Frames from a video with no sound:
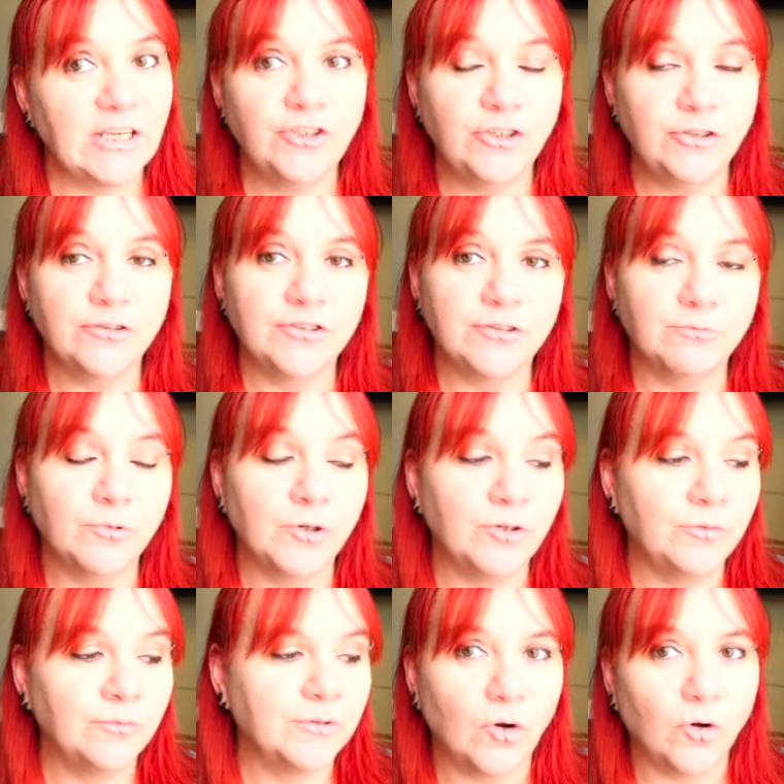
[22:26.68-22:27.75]
use the
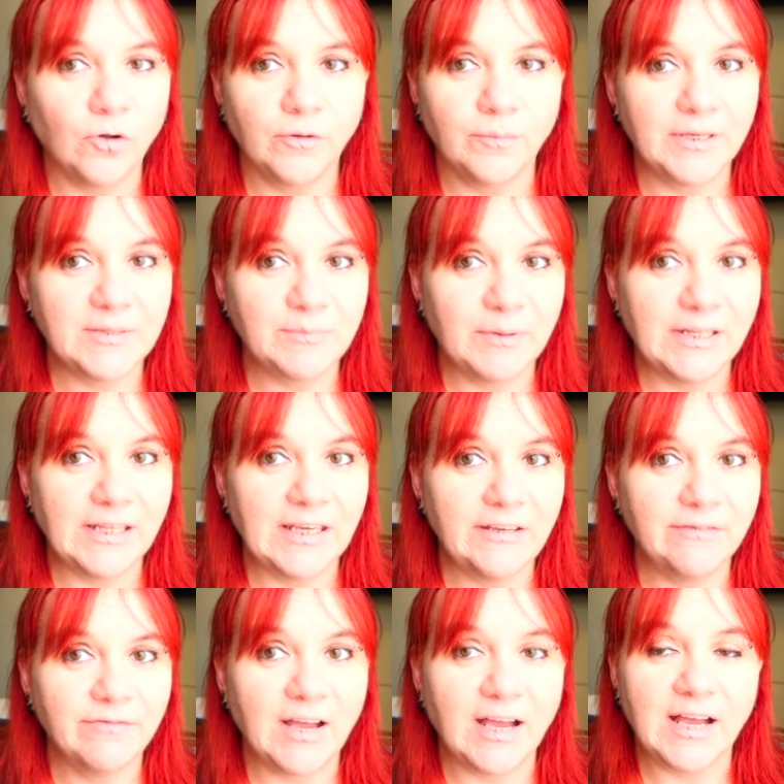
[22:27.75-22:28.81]
wound or the
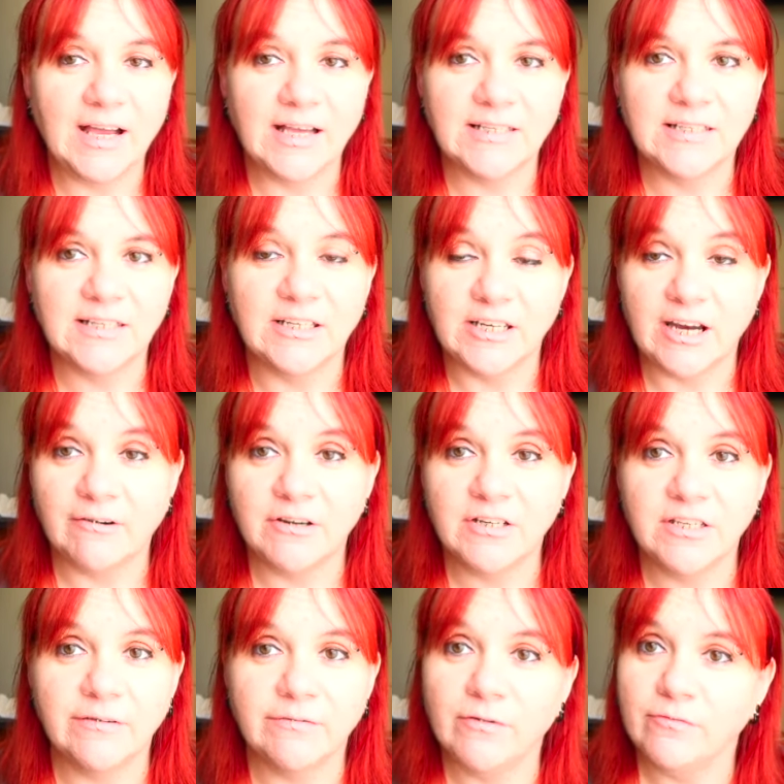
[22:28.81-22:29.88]
misbelief as
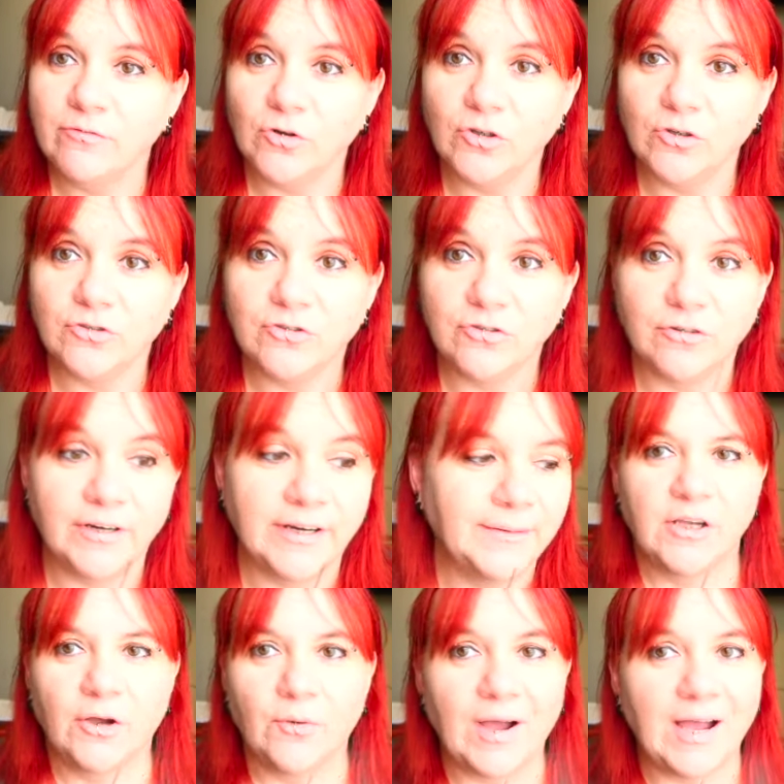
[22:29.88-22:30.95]
narrative for your story.
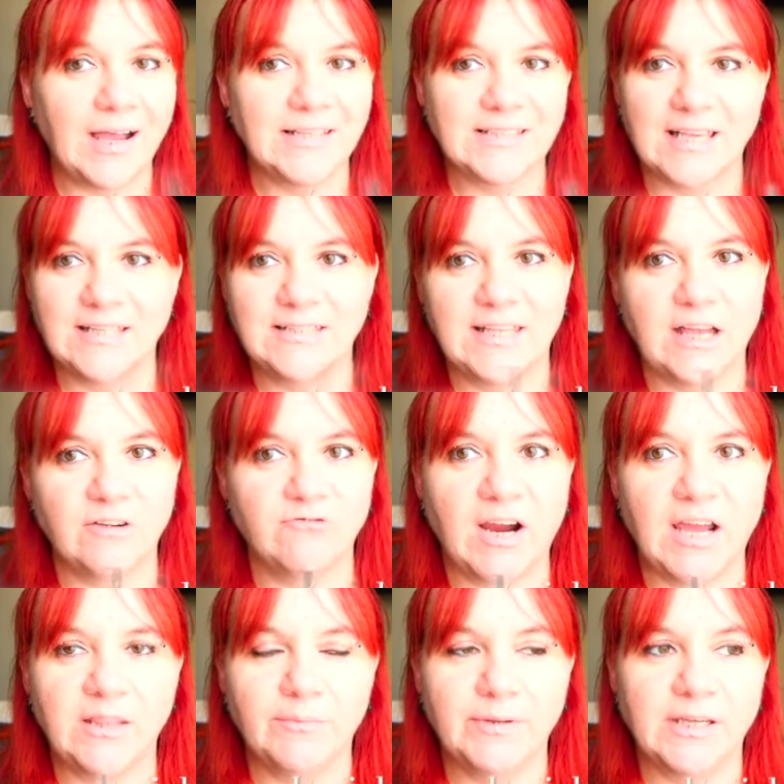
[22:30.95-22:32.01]
So as I said right
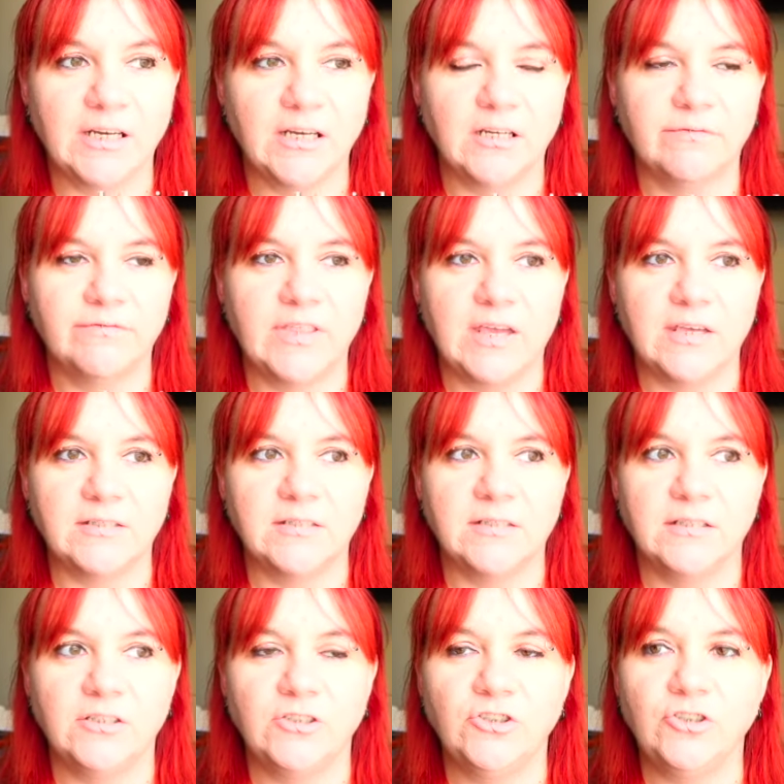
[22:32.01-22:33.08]
at the beginning of this,
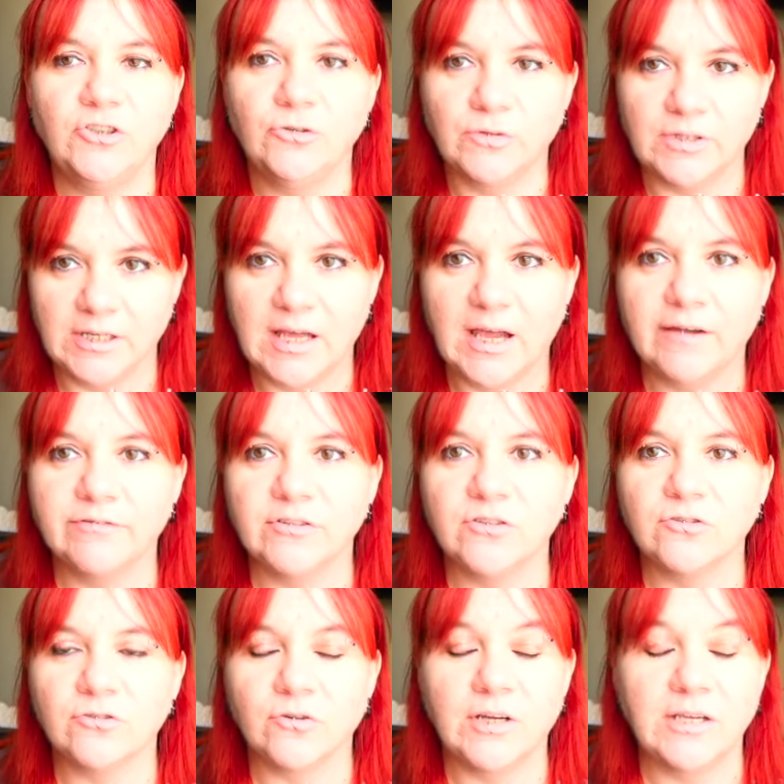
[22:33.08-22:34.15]
you can have a
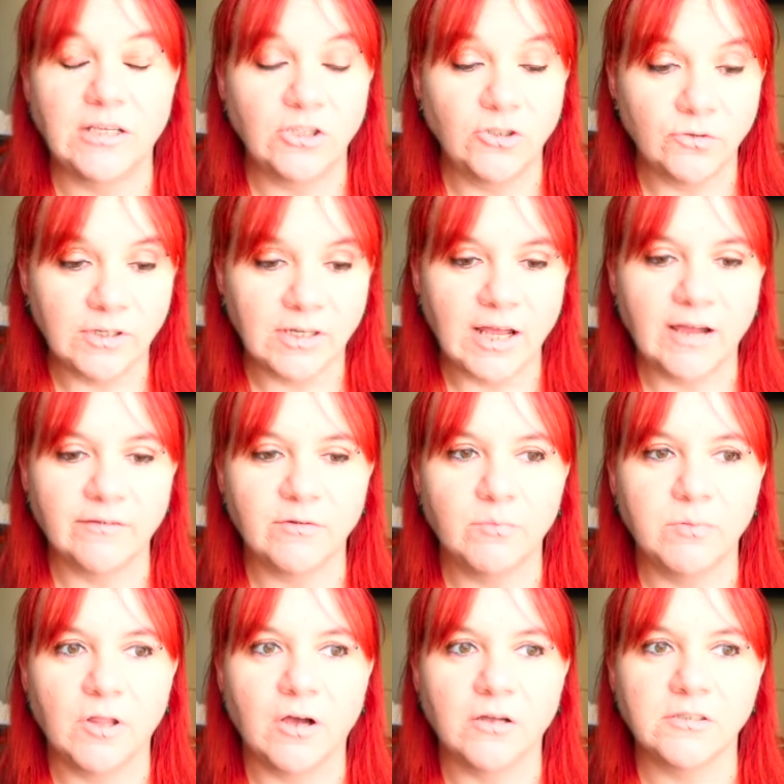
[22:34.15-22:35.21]
story, you can have a
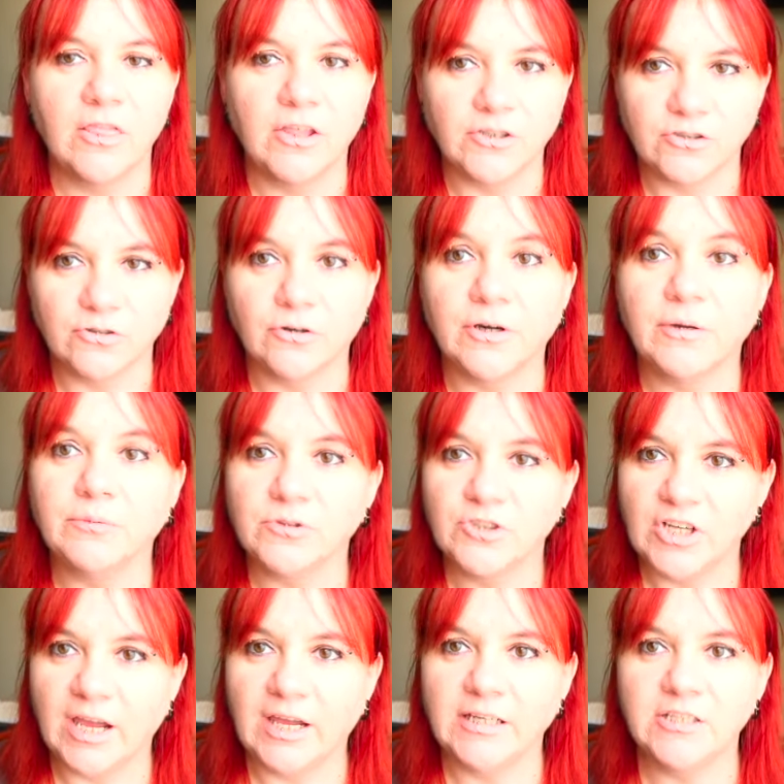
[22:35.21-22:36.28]
plot. The story will
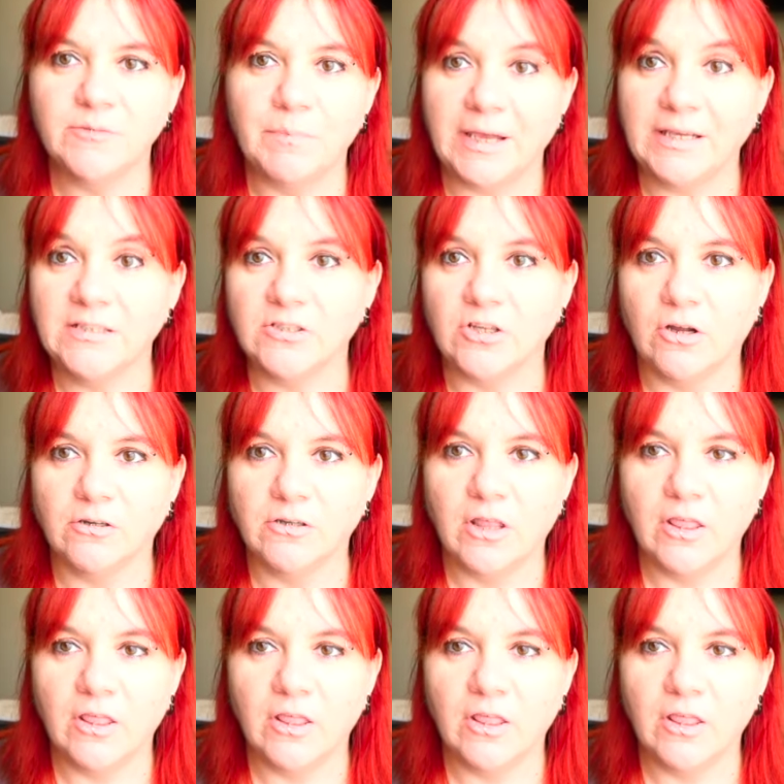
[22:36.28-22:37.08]
change based on